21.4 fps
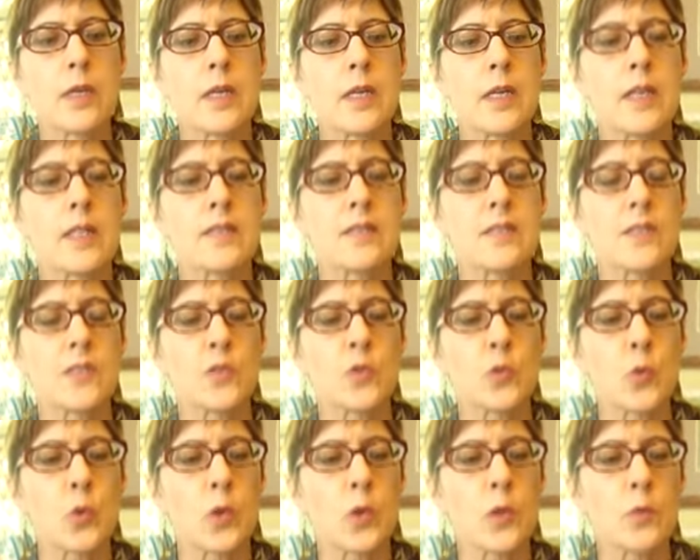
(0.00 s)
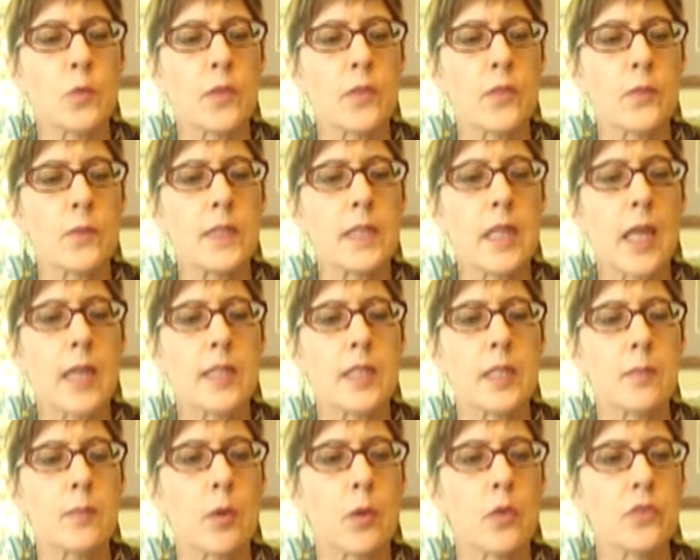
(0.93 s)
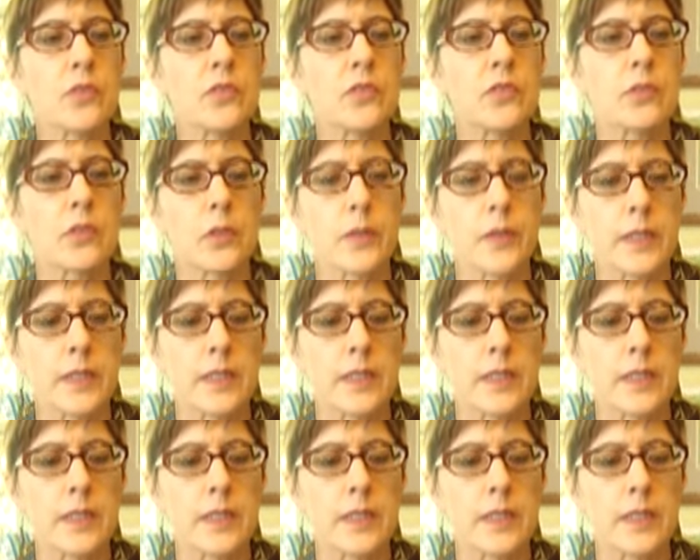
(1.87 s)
It's a sword with three lightning bolts through it,